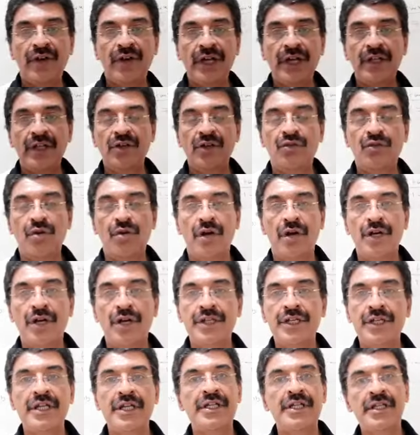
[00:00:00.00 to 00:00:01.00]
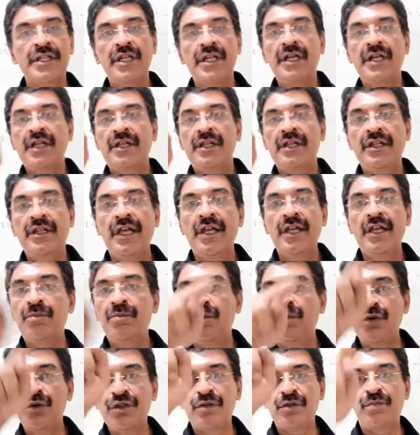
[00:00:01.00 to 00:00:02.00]
identify the quadrant,
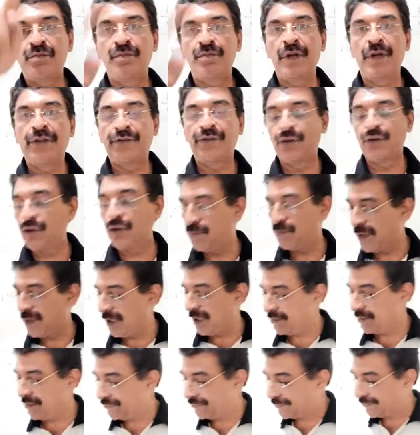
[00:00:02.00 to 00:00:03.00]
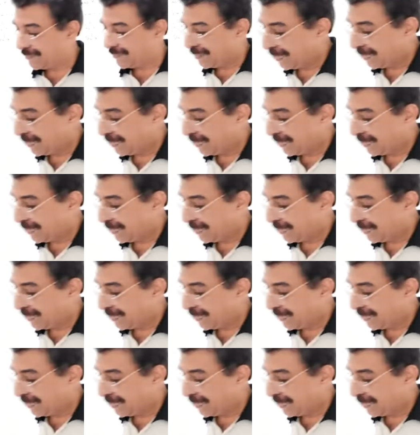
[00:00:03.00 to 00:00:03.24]
then put plus or minus.